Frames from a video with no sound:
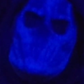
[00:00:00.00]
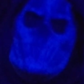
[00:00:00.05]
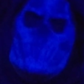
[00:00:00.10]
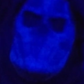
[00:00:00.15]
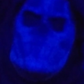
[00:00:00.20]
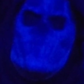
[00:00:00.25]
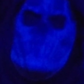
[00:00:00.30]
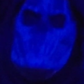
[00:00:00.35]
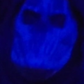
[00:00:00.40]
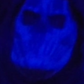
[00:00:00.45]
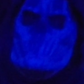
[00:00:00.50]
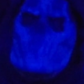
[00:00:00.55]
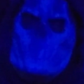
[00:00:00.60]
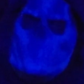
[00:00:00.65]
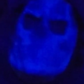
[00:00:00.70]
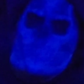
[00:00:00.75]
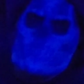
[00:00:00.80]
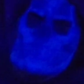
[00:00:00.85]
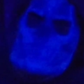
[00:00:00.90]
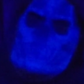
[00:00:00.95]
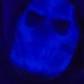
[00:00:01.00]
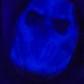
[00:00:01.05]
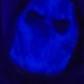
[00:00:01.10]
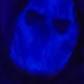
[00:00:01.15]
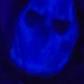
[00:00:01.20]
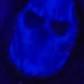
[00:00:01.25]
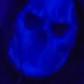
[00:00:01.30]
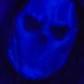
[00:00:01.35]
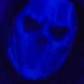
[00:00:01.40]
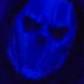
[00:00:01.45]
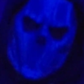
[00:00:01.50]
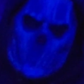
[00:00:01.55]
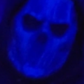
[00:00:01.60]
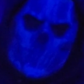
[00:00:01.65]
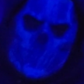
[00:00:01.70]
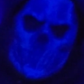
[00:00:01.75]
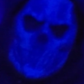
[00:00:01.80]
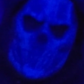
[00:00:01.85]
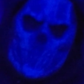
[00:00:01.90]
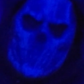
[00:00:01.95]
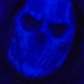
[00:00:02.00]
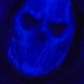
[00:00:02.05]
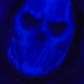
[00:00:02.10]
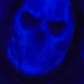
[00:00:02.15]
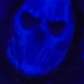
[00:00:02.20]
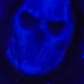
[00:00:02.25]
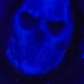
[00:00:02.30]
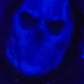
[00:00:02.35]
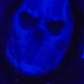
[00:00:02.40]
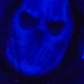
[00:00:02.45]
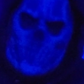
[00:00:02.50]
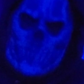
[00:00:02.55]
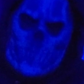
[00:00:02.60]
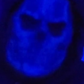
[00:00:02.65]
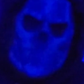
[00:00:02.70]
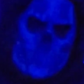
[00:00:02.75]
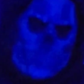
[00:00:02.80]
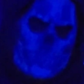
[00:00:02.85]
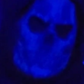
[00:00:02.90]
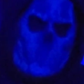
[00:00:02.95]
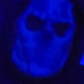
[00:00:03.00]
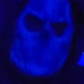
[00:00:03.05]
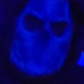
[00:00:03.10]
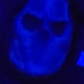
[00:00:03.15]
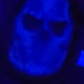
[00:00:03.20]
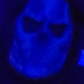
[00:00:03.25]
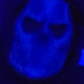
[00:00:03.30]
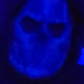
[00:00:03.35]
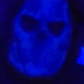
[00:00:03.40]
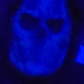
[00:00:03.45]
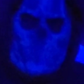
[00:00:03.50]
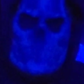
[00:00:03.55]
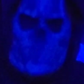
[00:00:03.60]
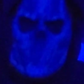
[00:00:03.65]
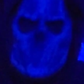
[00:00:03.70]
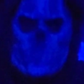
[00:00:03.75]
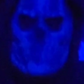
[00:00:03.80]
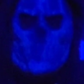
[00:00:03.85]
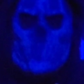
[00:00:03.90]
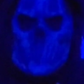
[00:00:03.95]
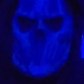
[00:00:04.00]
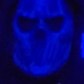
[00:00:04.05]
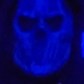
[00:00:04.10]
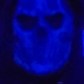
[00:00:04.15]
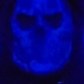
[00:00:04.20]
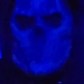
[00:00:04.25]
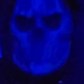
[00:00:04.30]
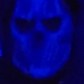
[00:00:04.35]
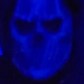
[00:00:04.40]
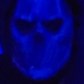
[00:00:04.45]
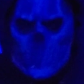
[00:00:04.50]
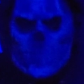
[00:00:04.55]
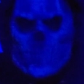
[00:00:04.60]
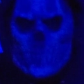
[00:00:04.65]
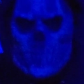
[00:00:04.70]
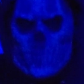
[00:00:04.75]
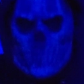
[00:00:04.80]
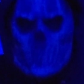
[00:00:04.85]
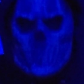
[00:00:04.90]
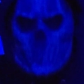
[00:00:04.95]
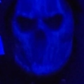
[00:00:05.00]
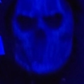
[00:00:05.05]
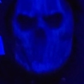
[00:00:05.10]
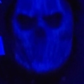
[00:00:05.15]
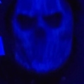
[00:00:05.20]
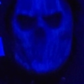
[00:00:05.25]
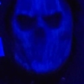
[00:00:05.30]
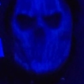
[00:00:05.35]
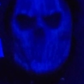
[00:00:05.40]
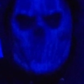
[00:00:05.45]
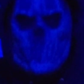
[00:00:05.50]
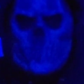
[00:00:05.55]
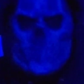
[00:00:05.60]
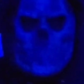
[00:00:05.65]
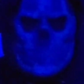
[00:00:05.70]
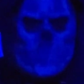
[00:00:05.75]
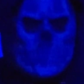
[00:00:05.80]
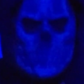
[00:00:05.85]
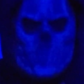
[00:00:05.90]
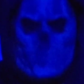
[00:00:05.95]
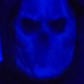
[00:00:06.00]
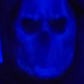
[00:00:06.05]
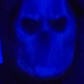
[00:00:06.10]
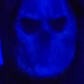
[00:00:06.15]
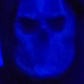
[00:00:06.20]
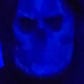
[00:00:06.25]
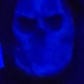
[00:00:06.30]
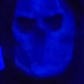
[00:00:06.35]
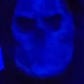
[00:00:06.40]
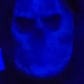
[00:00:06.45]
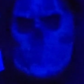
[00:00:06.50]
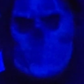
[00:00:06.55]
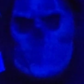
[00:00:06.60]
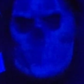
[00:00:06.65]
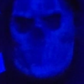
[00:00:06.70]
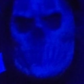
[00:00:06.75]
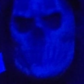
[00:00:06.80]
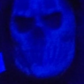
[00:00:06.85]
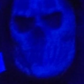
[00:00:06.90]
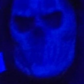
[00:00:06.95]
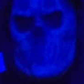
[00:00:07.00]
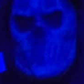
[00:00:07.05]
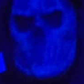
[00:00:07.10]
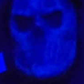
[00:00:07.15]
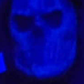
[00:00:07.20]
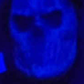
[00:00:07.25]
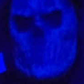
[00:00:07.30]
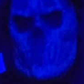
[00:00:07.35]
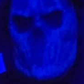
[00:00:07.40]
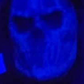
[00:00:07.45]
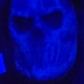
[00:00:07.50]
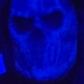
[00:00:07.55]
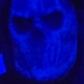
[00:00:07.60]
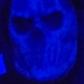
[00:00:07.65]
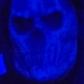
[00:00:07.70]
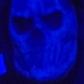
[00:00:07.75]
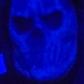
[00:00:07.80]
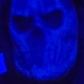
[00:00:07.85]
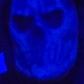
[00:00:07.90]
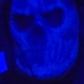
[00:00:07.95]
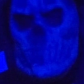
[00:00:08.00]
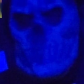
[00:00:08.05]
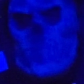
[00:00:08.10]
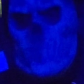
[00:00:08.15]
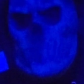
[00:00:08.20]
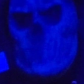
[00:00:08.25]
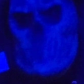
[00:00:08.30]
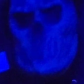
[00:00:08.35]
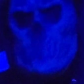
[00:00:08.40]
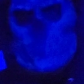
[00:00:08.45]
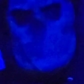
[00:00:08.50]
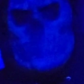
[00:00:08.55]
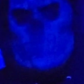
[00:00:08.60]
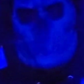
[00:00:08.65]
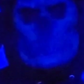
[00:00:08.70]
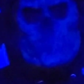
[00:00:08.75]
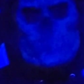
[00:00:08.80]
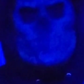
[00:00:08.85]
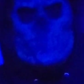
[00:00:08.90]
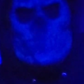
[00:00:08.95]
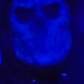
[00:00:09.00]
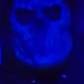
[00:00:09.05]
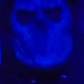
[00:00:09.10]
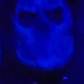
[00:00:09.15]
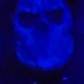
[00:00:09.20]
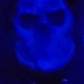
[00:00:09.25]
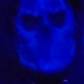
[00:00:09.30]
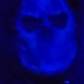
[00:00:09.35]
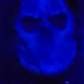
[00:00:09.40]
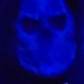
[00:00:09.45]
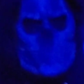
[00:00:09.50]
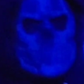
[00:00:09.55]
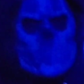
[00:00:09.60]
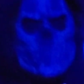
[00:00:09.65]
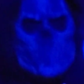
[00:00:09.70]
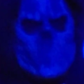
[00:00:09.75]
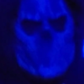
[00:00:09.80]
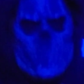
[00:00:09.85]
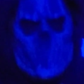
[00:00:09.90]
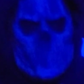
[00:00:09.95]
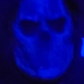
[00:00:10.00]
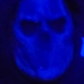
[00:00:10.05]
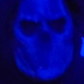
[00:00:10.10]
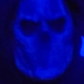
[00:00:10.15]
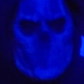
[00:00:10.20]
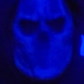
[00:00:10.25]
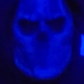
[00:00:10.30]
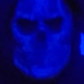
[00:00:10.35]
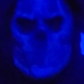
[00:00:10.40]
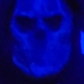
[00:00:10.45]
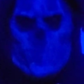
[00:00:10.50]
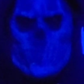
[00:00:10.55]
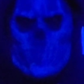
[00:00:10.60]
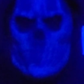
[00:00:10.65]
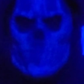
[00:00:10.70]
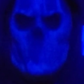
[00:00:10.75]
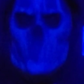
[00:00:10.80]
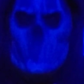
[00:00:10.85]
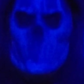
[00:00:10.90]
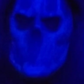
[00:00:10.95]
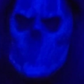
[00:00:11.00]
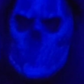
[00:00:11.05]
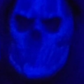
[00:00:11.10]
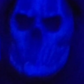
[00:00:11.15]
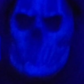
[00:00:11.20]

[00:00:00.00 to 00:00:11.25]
know how big of a bust that dude really is. And as far as Daniel Jones goes, he works hard.